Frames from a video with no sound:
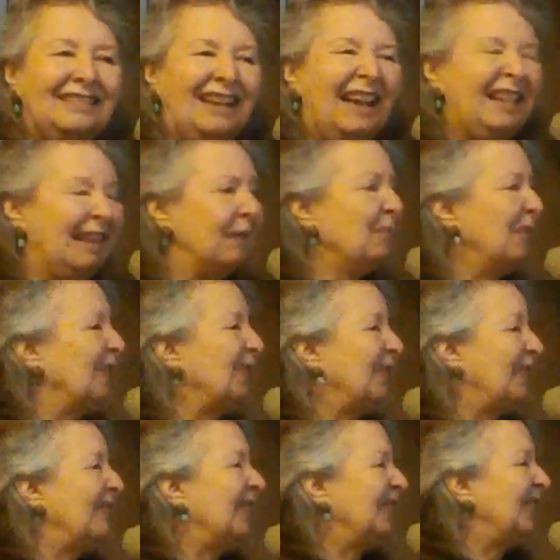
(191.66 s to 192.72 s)
I think
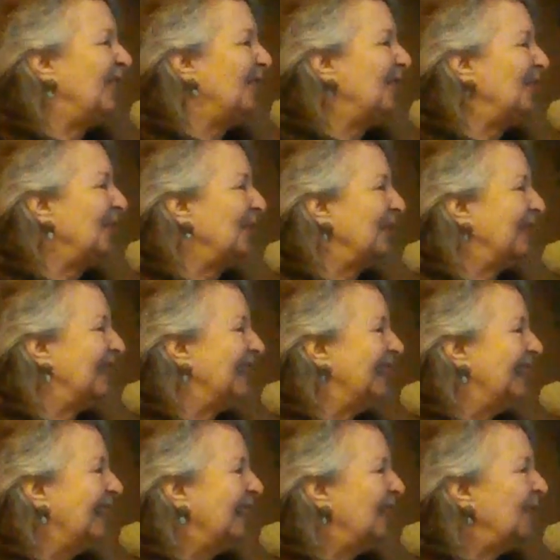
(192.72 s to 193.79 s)
most of us do.
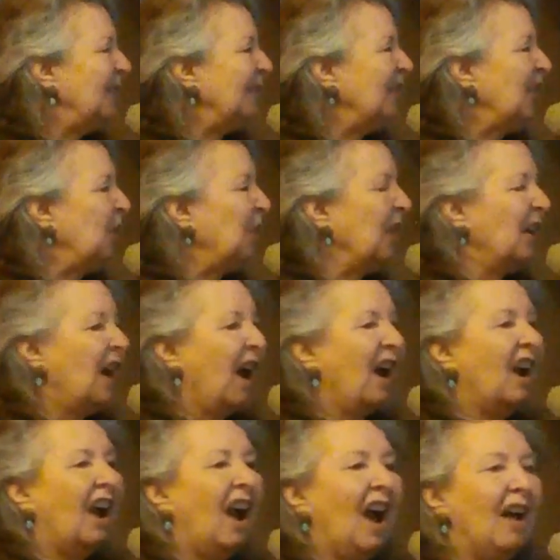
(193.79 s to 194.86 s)
So even though we're
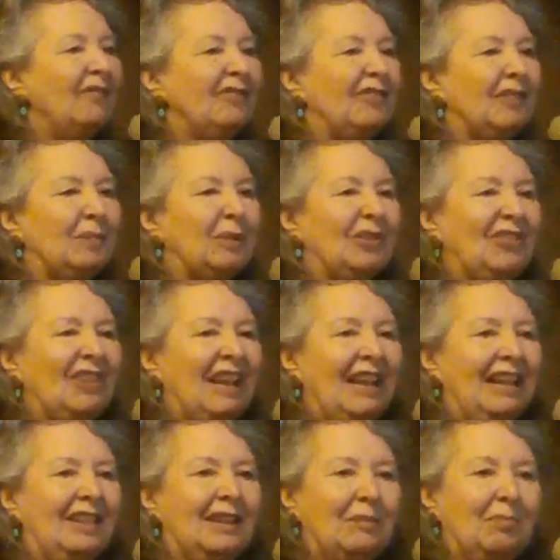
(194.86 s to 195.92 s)
uncomfortable
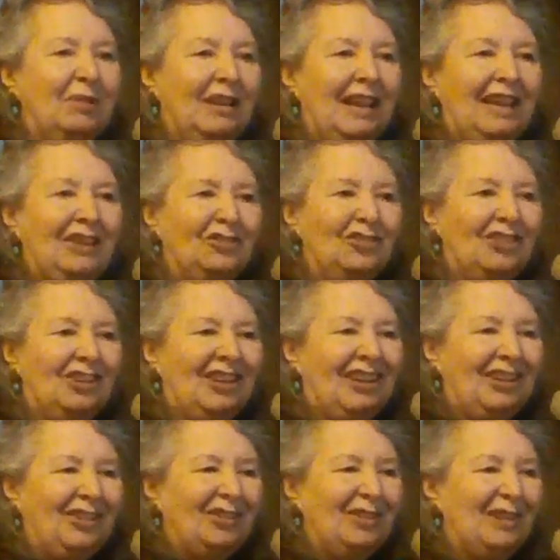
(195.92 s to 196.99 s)
saying the pledge
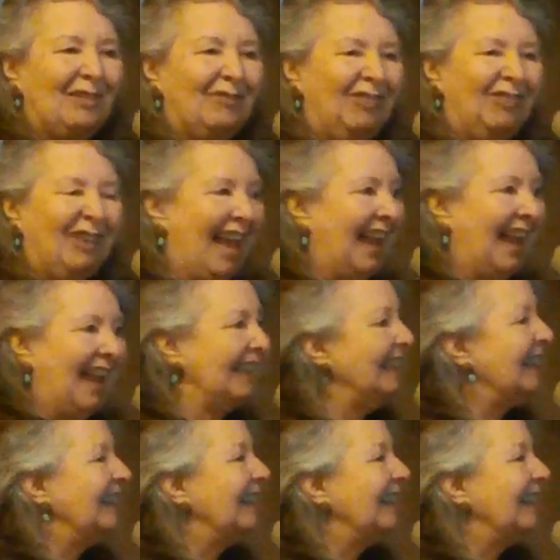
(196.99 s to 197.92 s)
to the flag,